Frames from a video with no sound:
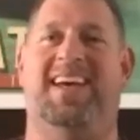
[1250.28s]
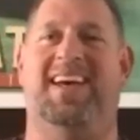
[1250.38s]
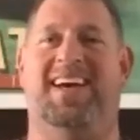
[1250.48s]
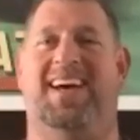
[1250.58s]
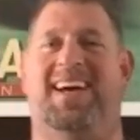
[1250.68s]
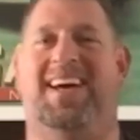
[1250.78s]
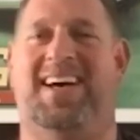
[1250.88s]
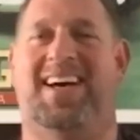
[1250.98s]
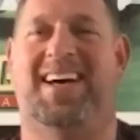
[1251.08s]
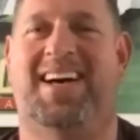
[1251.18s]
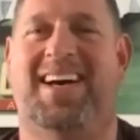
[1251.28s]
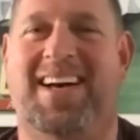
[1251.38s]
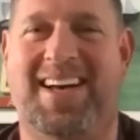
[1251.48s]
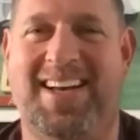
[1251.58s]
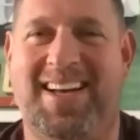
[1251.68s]

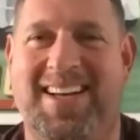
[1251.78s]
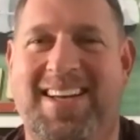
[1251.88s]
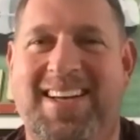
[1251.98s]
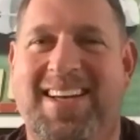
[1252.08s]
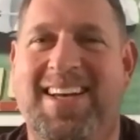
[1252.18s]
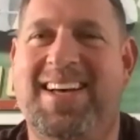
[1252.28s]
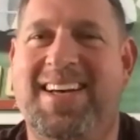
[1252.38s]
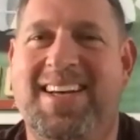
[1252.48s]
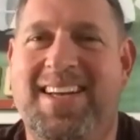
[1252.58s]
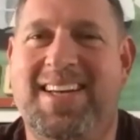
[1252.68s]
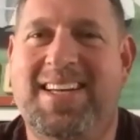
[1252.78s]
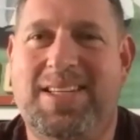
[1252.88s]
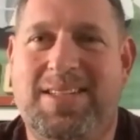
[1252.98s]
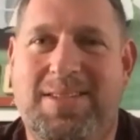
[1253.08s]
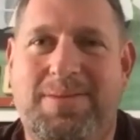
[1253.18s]

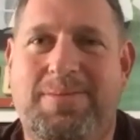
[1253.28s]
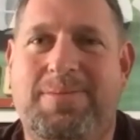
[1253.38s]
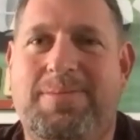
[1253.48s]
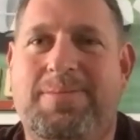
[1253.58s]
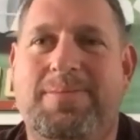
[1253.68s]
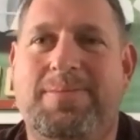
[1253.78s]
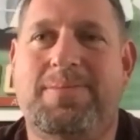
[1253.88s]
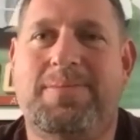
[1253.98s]
(silent)